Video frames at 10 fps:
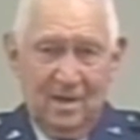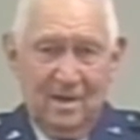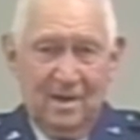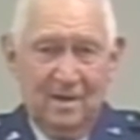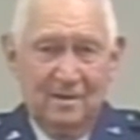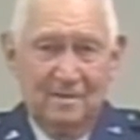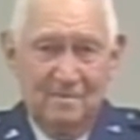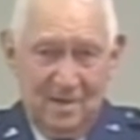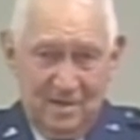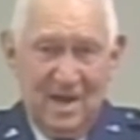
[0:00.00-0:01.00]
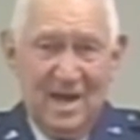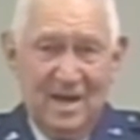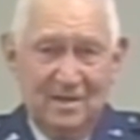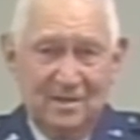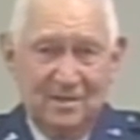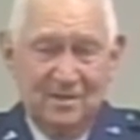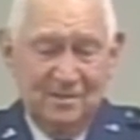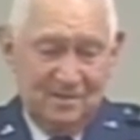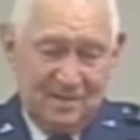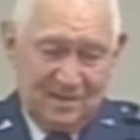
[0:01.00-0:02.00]
and and tied it good
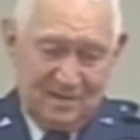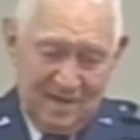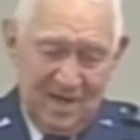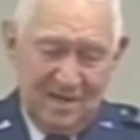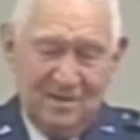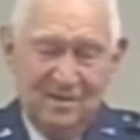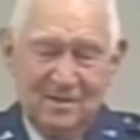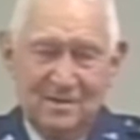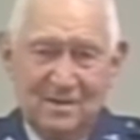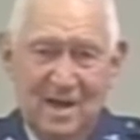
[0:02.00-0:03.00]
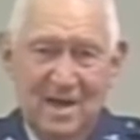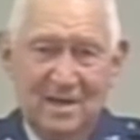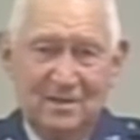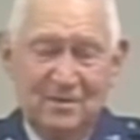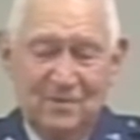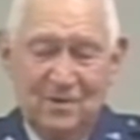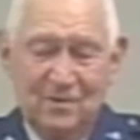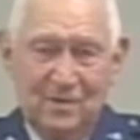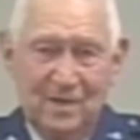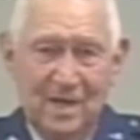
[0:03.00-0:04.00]
and tied it to this handkerchief, you know,
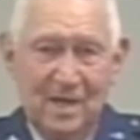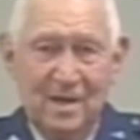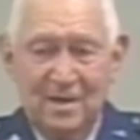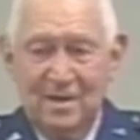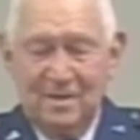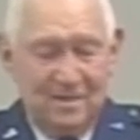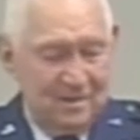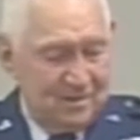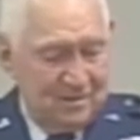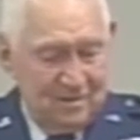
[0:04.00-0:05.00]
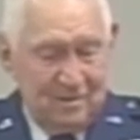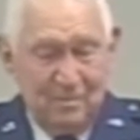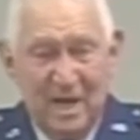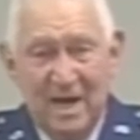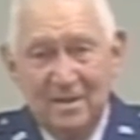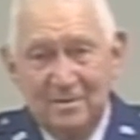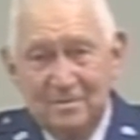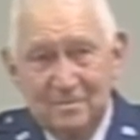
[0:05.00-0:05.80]
and uh, the pilot